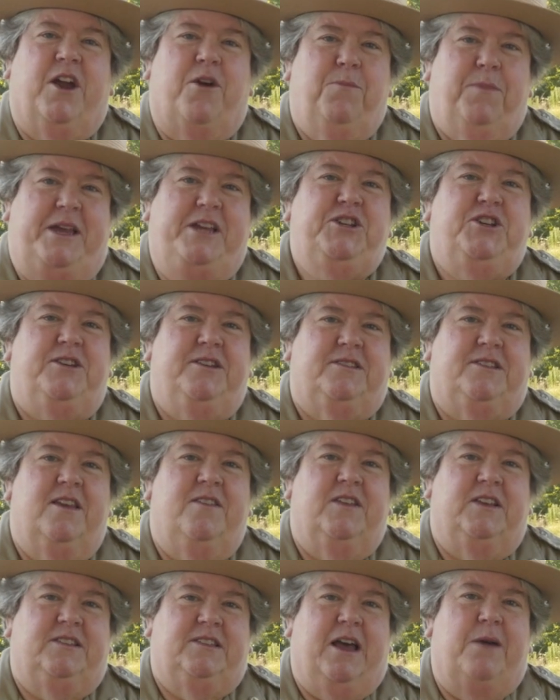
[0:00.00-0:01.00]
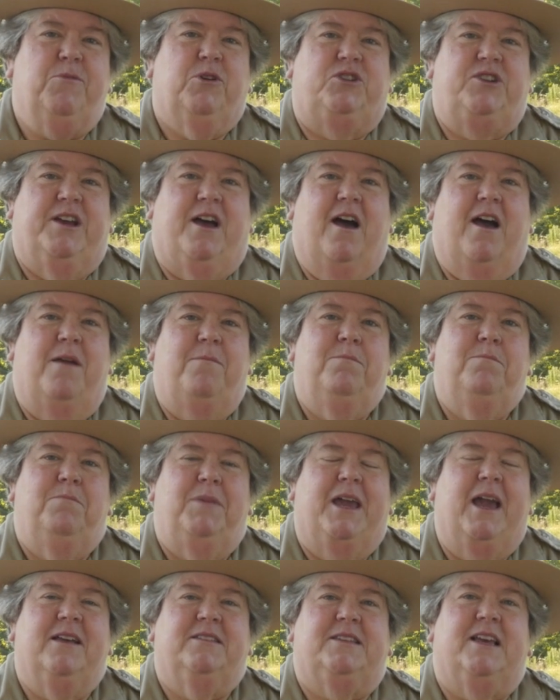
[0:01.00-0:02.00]
our beaches in the summertime
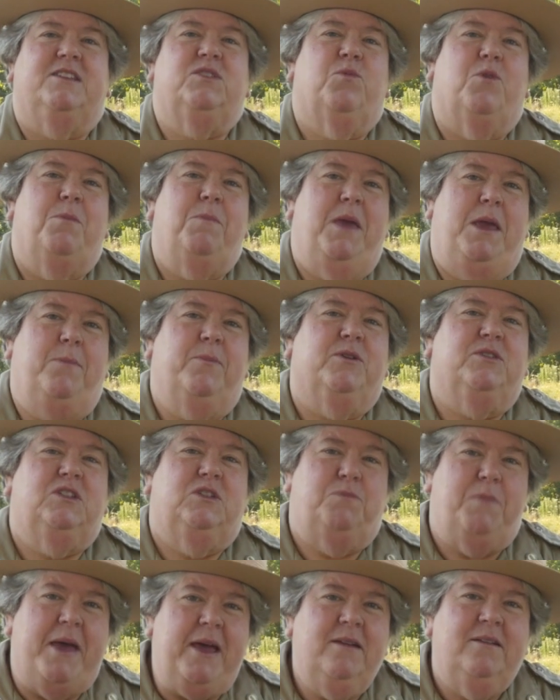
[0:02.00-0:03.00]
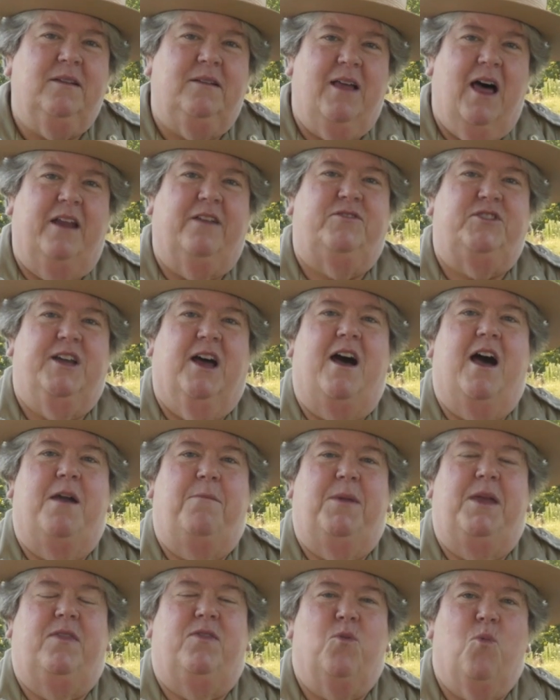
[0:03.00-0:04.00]
because that's where people spend a lot of
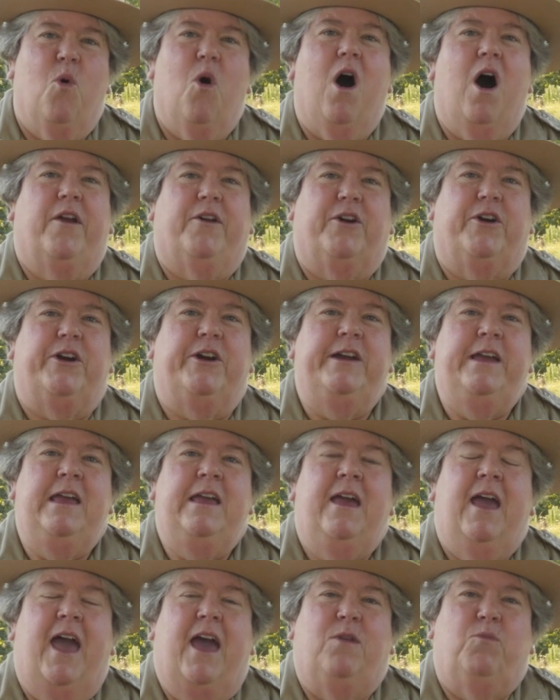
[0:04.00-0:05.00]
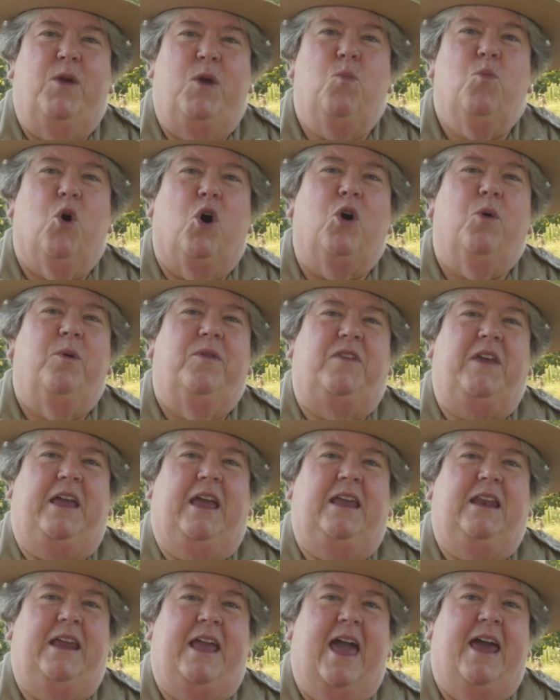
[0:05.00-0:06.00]
time in the water, and we work with the
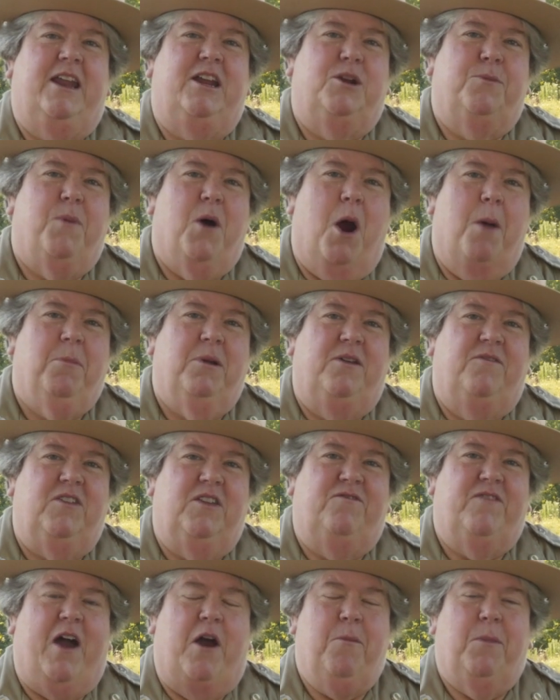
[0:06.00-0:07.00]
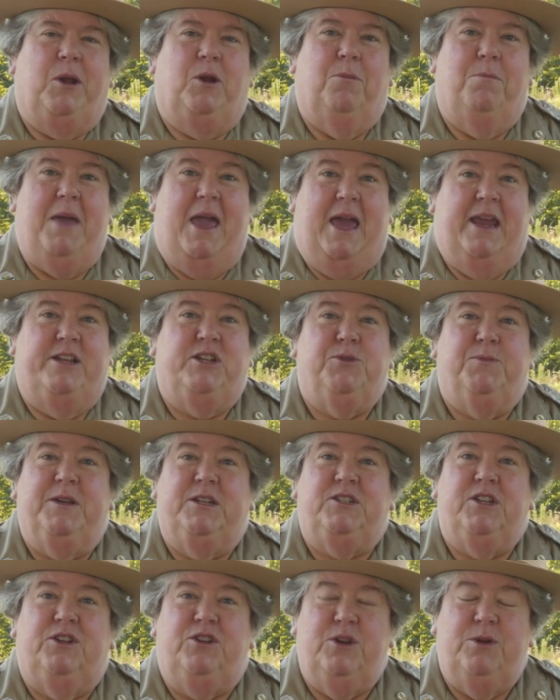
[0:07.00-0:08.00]
Indiana Department of Environmental
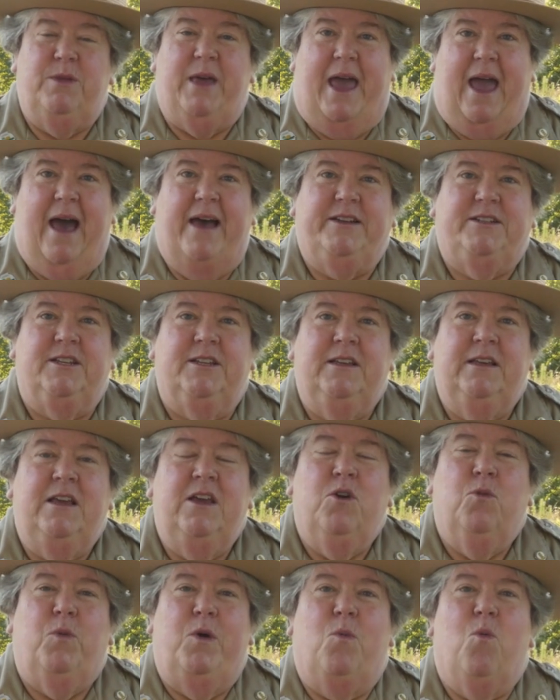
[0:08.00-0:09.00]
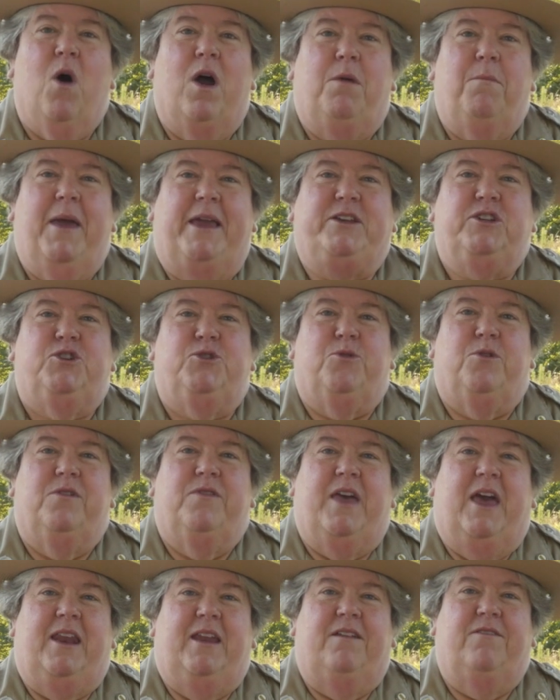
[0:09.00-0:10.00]
Management to do that. We want to make sure
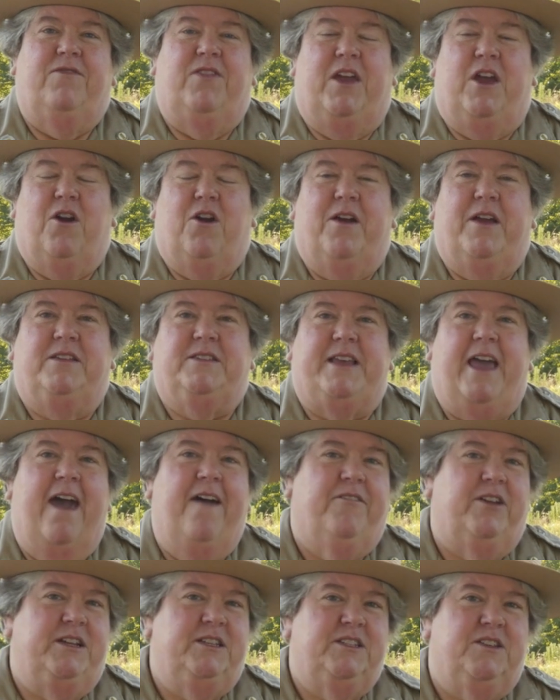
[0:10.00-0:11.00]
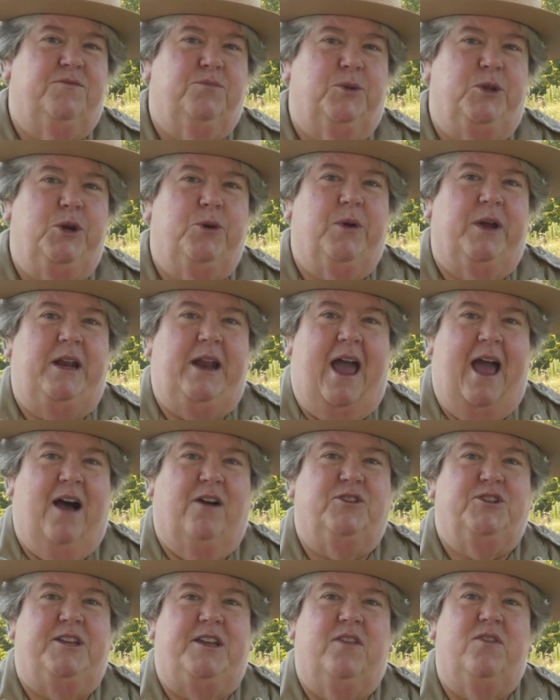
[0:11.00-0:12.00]
that if there is evidence of blue-green
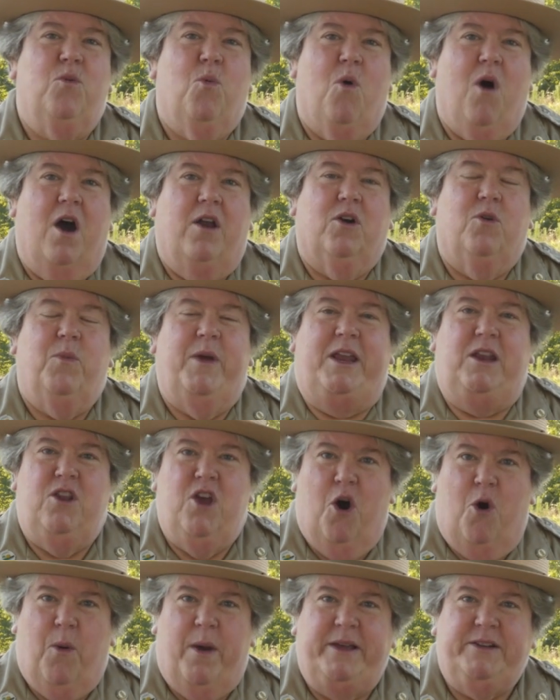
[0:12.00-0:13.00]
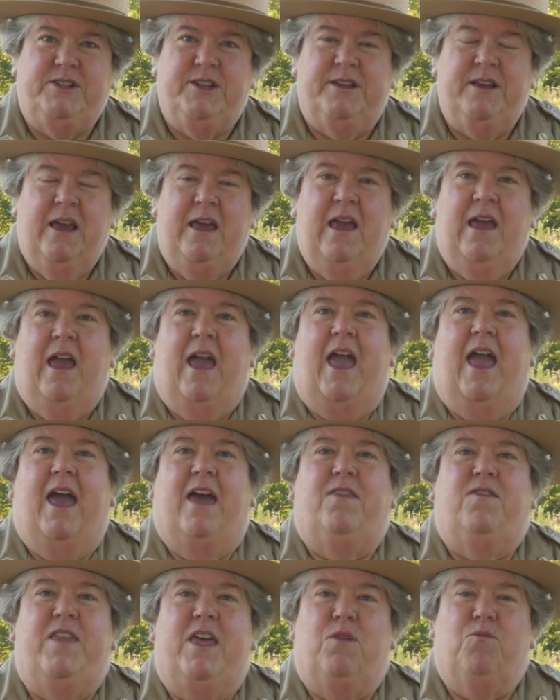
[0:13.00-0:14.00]
algae in the water, we know it
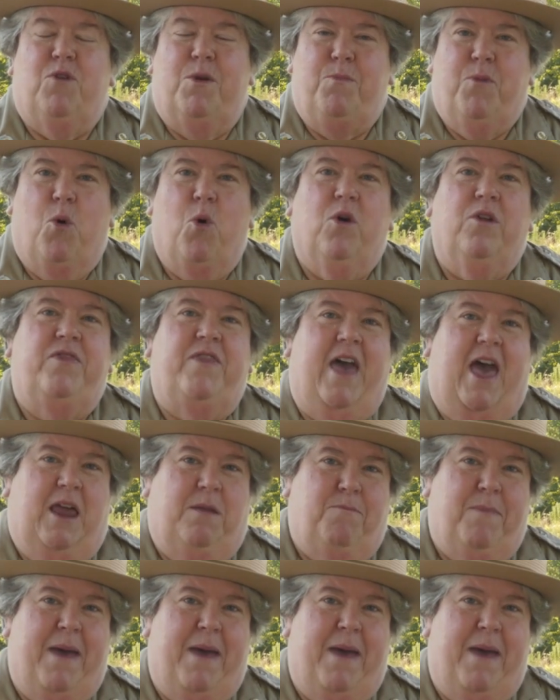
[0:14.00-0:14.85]
and then report that